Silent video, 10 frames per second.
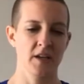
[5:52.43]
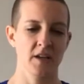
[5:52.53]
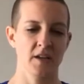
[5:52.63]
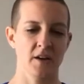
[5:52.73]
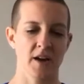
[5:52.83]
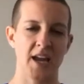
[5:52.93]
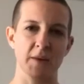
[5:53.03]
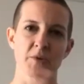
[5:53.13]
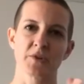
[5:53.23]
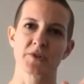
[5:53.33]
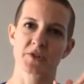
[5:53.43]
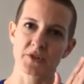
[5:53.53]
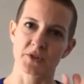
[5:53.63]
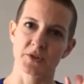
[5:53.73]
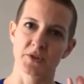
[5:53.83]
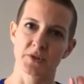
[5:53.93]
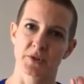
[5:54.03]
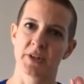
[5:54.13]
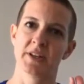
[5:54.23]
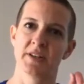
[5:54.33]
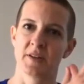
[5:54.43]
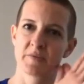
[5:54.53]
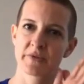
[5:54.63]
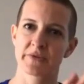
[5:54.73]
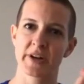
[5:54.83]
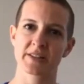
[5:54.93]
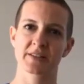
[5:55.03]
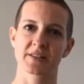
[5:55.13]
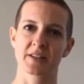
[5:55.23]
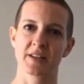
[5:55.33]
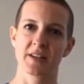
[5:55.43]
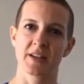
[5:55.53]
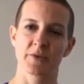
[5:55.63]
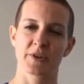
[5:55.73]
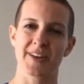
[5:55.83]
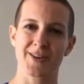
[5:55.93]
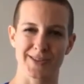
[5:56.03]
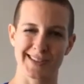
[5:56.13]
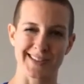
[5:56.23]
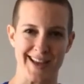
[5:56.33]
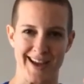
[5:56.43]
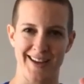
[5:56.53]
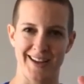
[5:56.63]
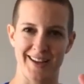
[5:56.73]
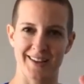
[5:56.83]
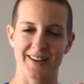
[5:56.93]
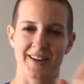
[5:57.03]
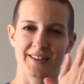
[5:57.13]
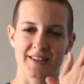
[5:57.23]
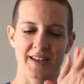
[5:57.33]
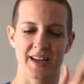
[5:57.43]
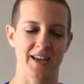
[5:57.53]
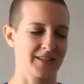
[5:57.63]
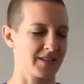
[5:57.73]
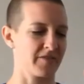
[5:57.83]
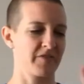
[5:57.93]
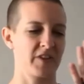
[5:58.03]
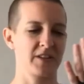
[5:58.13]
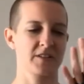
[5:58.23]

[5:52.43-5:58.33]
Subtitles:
you're able to press without sliding onto the hands and feet.